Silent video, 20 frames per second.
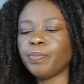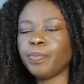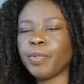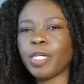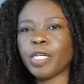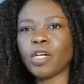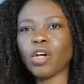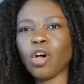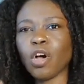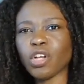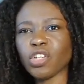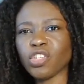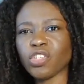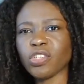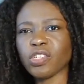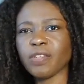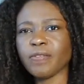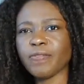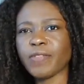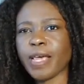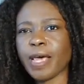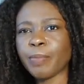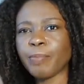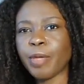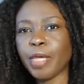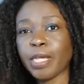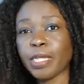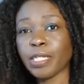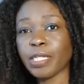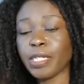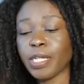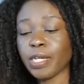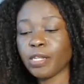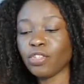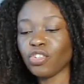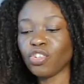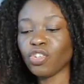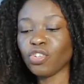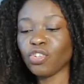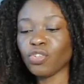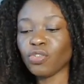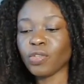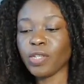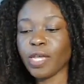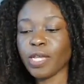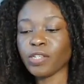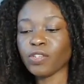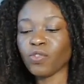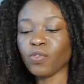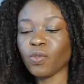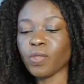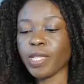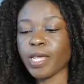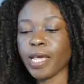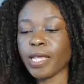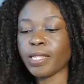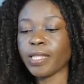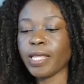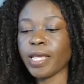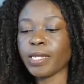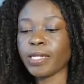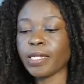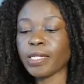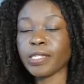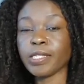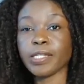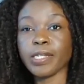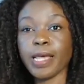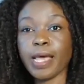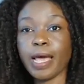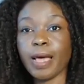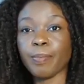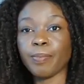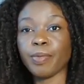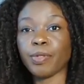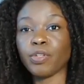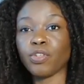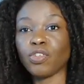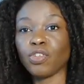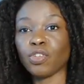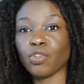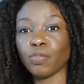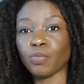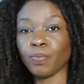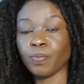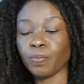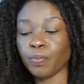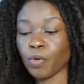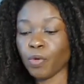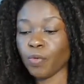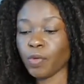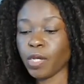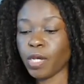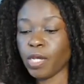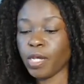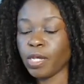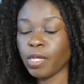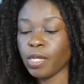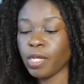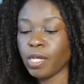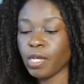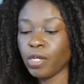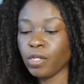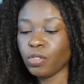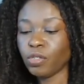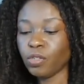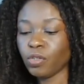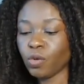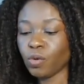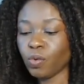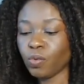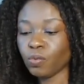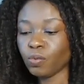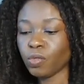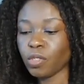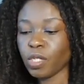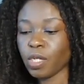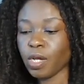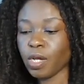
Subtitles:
be cautious of that. Pay attention to that so that that doesn't happen to you. Okay, don't